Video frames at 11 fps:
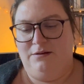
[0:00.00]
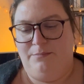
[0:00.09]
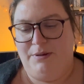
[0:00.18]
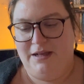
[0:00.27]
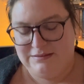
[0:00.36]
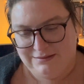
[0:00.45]

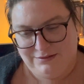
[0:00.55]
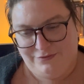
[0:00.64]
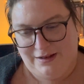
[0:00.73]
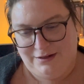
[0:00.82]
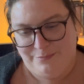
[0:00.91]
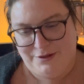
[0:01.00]
personal
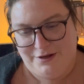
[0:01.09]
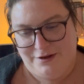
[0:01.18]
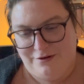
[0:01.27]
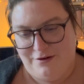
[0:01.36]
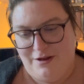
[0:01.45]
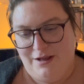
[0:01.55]

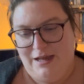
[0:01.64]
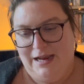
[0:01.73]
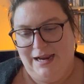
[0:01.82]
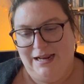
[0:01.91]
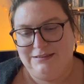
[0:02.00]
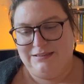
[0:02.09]
development.
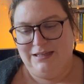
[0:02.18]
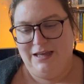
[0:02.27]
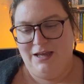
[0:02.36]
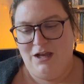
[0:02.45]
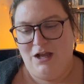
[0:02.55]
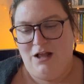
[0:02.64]

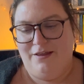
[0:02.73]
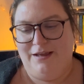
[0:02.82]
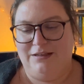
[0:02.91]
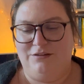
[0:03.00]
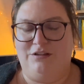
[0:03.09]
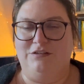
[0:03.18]

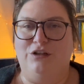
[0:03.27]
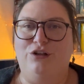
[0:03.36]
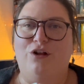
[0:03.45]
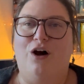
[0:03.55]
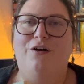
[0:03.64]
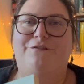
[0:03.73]
There's a
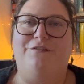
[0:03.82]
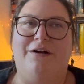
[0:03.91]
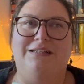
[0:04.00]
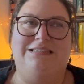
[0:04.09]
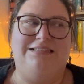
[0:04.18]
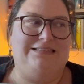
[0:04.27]
lot of
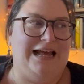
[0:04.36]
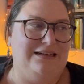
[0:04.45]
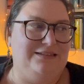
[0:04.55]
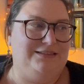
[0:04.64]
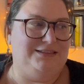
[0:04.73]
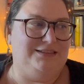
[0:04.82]
very
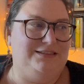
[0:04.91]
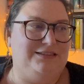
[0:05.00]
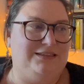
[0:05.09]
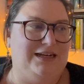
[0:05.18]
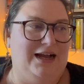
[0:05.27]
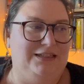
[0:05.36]

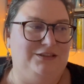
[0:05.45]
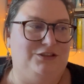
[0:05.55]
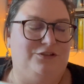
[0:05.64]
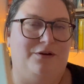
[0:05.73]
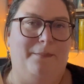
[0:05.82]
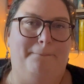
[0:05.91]
standard kind
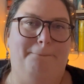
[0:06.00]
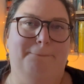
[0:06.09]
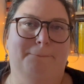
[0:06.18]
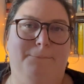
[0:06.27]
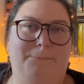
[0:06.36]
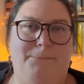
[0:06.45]
of
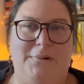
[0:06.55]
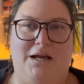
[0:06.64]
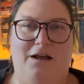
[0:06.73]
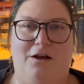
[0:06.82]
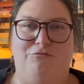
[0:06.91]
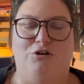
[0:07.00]

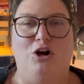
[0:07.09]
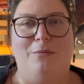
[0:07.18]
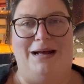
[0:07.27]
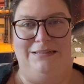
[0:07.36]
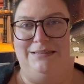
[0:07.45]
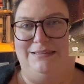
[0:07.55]

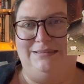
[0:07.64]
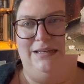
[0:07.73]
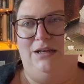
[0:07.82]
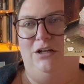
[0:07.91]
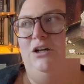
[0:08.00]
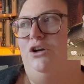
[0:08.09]
romance,
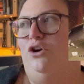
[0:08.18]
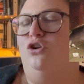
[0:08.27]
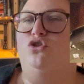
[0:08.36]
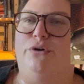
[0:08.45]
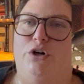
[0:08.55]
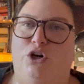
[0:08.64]
not
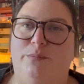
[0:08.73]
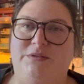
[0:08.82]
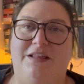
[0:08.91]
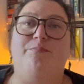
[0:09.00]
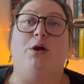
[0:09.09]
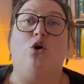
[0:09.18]
tropes.
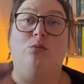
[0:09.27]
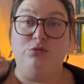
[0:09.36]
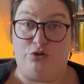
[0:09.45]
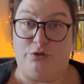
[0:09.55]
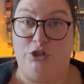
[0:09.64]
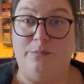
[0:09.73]
They've become
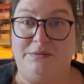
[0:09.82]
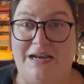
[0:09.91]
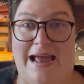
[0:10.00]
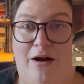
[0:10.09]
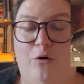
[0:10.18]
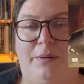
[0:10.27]
tropes
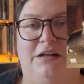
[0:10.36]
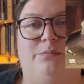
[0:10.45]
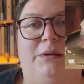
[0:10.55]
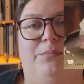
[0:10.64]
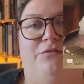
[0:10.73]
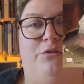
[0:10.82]
now because
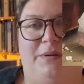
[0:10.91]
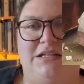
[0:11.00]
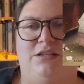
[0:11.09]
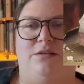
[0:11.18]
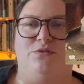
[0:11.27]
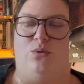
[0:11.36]
people have
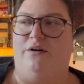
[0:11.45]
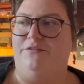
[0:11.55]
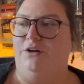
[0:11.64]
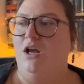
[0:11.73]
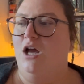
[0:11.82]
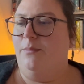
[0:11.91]
repeated them so
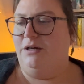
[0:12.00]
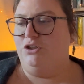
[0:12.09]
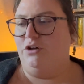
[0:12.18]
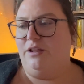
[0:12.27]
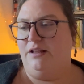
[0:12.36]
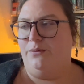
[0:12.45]
often, but I
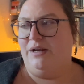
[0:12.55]
don't think they were